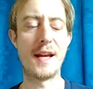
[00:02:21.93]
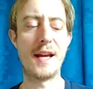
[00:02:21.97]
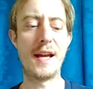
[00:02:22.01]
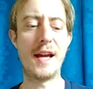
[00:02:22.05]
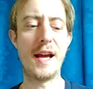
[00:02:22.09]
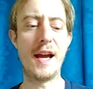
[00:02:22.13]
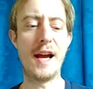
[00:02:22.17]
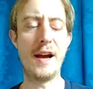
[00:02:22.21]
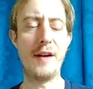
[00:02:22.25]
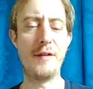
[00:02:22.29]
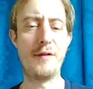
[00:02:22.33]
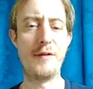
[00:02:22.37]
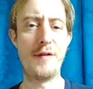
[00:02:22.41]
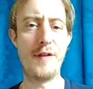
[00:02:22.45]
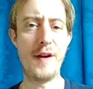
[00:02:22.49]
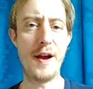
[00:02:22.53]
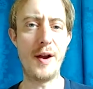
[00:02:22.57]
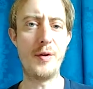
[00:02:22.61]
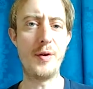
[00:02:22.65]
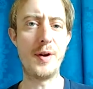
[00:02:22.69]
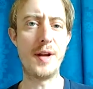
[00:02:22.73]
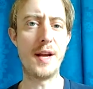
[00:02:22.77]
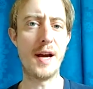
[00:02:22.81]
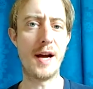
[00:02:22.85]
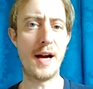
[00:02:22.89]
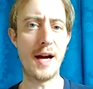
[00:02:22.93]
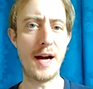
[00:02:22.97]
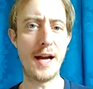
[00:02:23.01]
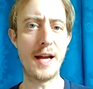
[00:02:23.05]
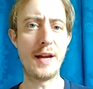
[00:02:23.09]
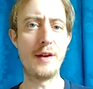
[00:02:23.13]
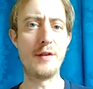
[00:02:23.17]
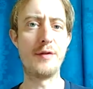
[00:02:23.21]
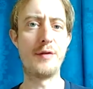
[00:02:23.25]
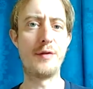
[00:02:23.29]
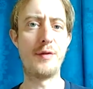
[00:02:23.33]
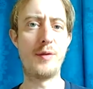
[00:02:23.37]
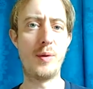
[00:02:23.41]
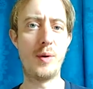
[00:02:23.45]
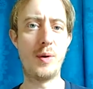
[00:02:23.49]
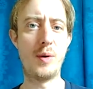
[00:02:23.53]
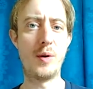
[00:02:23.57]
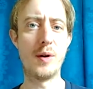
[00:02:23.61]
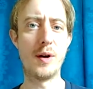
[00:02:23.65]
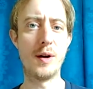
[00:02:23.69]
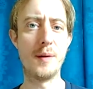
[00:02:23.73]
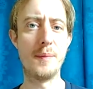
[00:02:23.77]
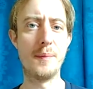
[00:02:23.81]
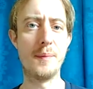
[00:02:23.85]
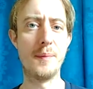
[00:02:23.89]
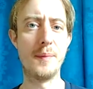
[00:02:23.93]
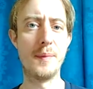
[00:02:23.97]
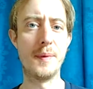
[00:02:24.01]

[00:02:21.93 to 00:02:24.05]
a very high form